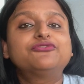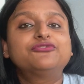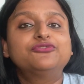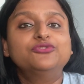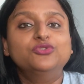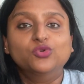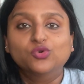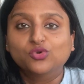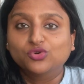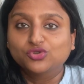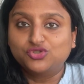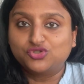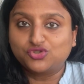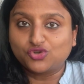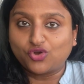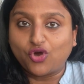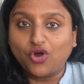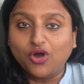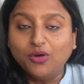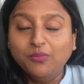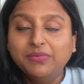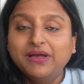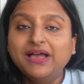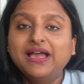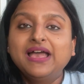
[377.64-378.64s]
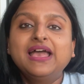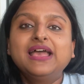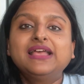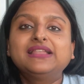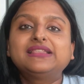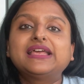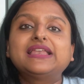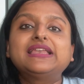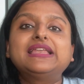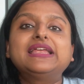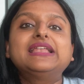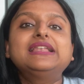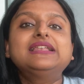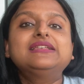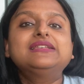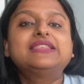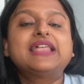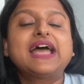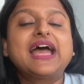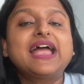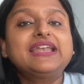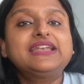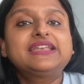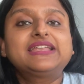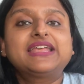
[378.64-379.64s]
no job. Then in
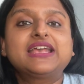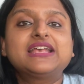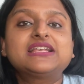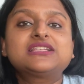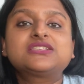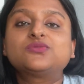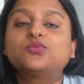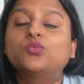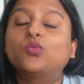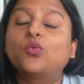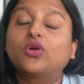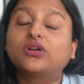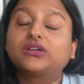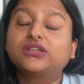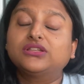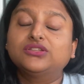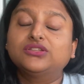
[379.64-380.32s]
that case, what are the